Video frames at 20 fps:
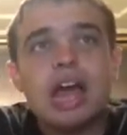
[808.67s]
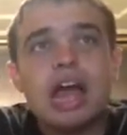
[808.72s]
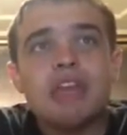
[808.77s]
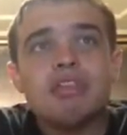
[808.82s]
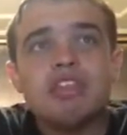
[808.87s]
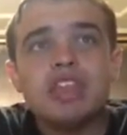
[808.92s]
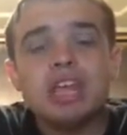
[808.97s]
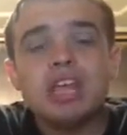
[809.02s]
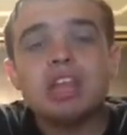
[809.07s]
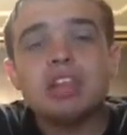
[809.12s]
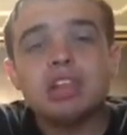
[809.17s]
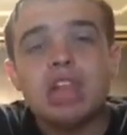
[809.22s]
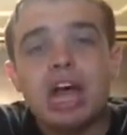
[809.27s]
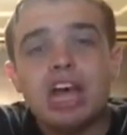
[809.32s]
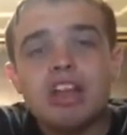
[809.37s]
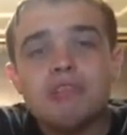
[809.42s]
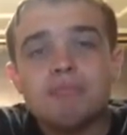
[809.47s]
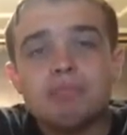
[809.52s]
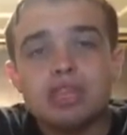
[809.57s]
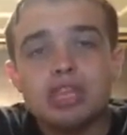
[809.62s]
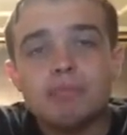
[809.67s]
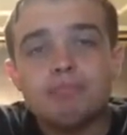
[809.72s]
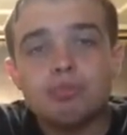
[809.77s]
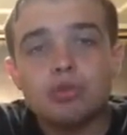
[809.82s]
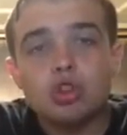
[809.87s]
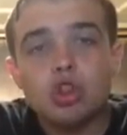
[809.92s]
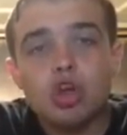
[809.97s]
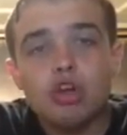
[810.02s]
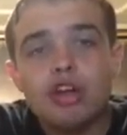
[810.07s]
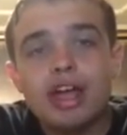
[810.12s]
I think a lot of
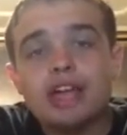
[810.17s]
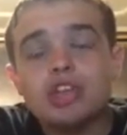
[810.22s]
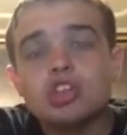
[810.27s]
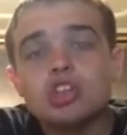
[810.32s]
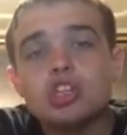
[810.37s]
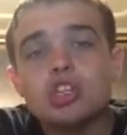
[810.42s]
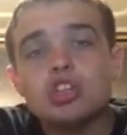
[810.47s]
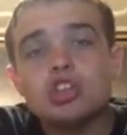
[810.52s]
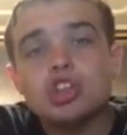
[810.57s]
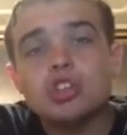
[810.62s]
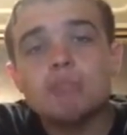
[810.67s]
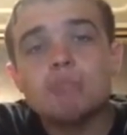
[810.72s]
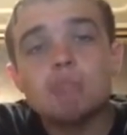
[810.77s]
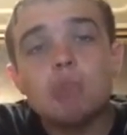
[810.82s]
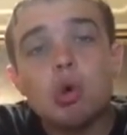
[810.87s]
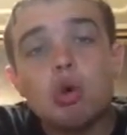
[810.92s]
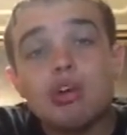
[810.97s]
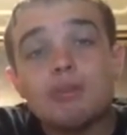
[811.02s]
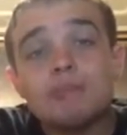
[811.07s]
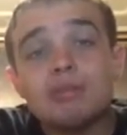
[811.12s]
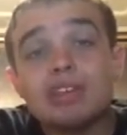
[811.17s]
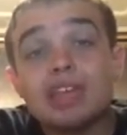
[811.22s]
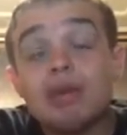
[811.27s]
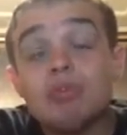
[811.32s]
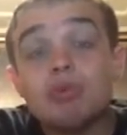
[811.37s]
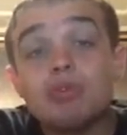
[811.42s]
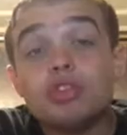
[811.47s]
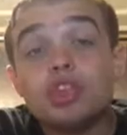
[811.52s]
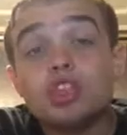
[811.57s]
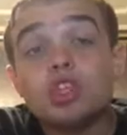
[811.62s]
people are actually just more
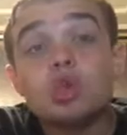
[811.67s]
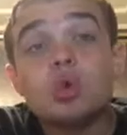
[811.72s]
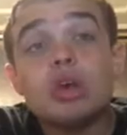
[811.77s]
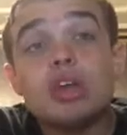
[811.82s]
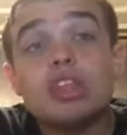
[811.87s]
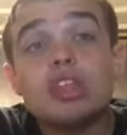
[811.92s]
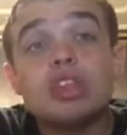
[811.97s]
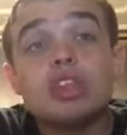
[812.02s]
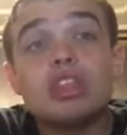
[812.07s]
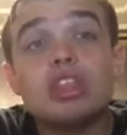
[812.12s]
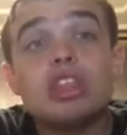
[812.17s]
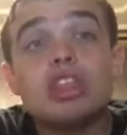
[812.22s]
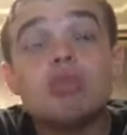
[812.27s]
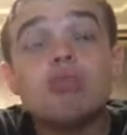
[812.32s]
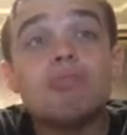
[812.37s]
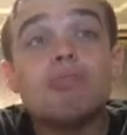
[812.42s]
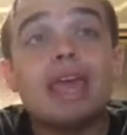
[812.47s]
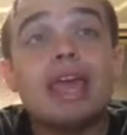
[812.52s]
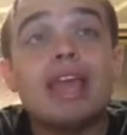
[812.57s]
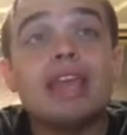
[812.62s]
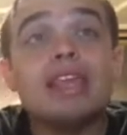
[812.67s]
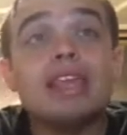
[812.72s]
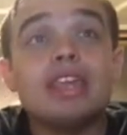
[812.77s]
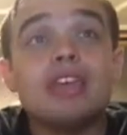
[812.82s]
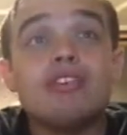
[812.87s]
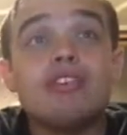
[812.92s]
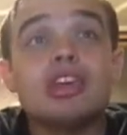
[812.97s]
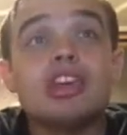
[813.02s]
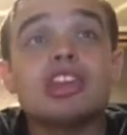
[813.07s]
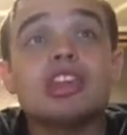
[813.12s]
upset with the choices that you made
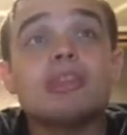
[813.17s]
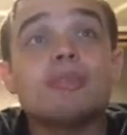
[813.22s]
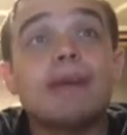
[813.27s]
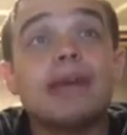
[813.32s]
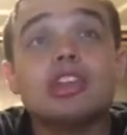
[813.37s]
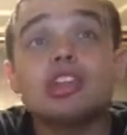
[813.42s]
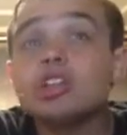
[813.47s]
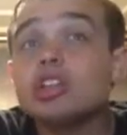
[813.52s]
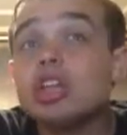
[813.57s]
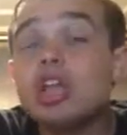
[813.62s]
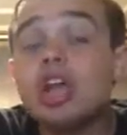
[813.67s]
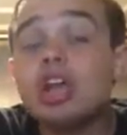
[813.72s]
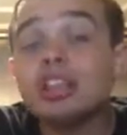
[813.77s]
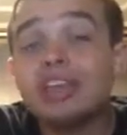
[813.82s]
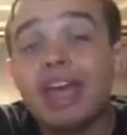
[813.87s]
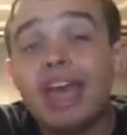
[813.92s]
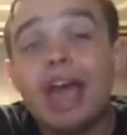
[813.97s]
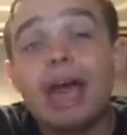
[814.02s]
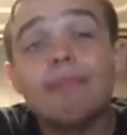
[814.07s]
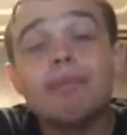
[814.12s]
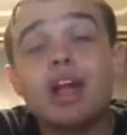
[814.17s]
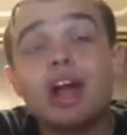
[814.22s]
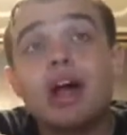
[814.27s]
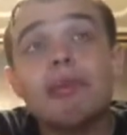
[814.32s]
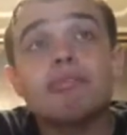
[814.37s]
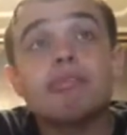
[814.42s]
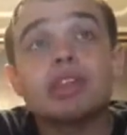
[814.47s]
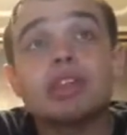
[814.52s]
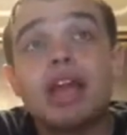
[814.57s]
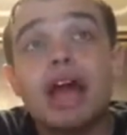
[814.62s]
here, especially on
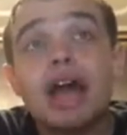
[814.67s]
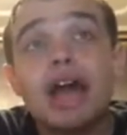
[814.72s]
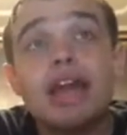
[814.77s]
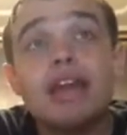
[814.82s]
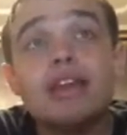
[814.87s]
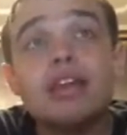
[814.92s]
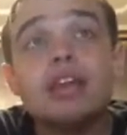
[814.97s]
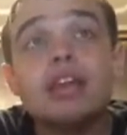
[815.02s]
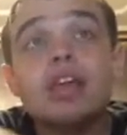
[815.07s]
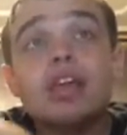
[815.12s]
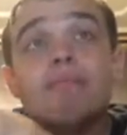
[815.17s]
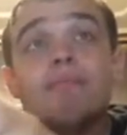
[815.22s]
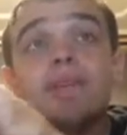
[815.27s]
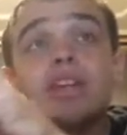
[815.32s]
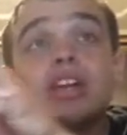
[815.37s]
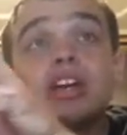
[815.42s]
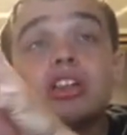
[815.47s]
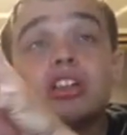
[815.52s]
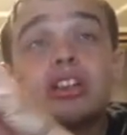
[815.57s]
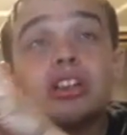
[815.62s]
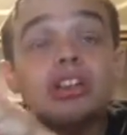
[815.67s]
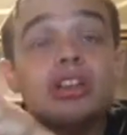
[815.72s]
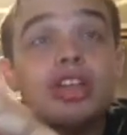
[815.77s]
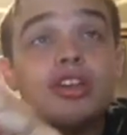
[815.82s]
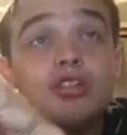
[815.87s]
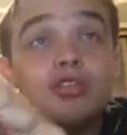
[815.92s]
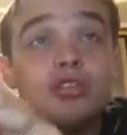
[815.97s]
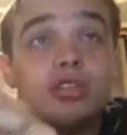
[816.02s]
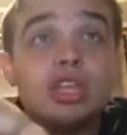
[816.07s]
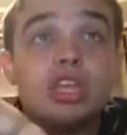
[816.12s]
Capcom's side, because
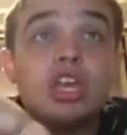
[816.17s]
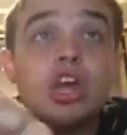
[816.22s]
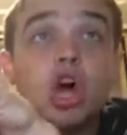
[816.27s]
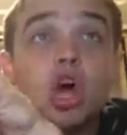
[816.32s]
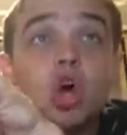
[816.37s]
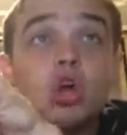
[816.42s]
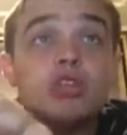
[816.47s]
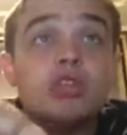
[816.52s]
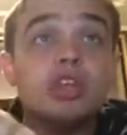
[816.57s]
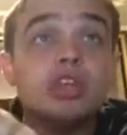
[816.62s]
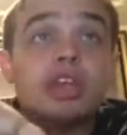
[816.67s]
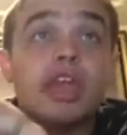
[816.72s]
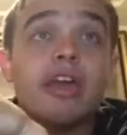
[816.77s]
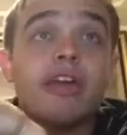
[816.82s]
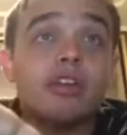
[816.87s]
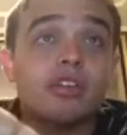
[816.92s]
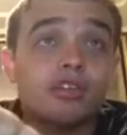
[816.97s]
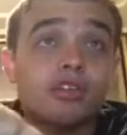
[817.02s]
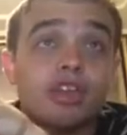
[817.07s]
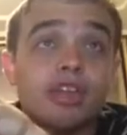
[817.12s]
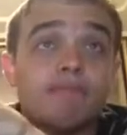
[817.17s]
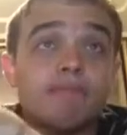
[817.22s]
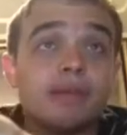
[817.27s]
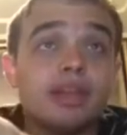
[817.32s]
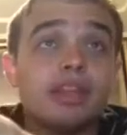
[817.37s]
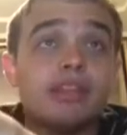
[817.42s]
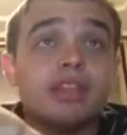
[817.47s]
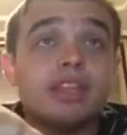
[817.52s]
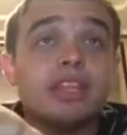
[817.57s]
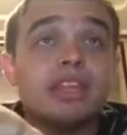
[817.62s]
literally all these characters have
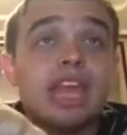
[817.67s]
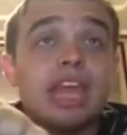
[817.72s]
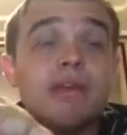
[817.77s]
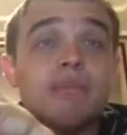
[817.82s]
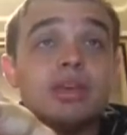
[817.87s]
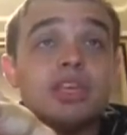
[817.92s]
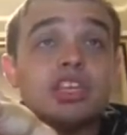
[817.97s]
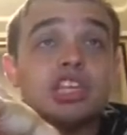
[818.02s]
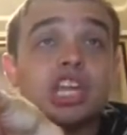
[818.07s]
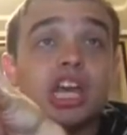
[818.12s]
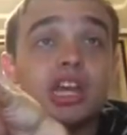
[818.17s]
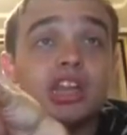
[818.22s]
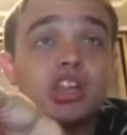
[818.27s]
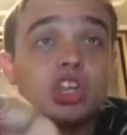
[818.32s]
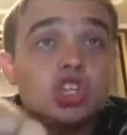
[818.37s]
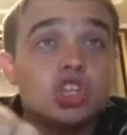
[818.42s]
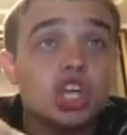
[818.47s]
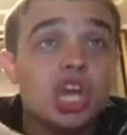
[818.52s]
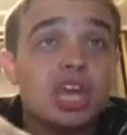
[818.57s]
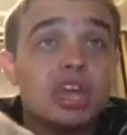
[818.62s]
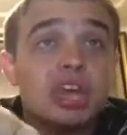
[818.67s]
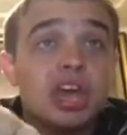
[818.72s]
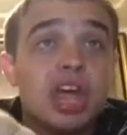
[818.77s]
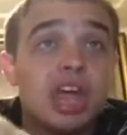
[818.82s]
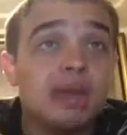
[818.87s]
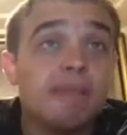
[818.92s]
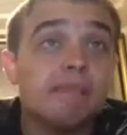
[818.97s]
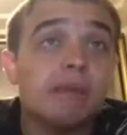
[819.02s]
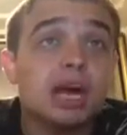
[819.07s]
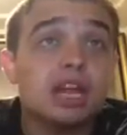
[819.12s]
been in the game besides Jada
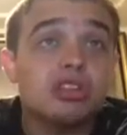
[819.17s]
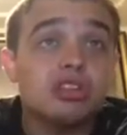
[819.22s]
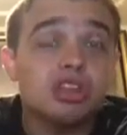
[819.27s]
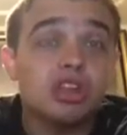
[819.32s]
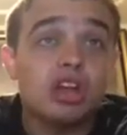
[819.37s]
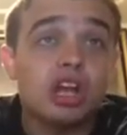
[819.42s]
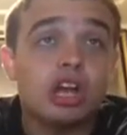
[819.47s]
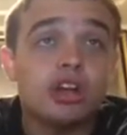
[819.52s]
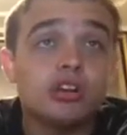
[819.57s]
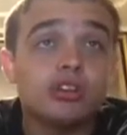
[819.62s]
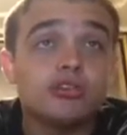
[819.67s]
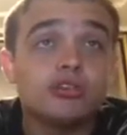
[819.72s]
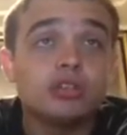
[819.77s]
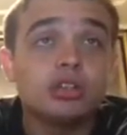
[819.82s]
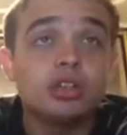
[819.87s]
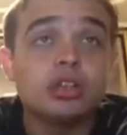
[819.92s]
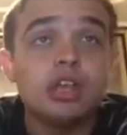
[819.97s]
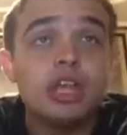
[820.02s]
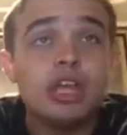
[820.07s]
and Monster Hunter,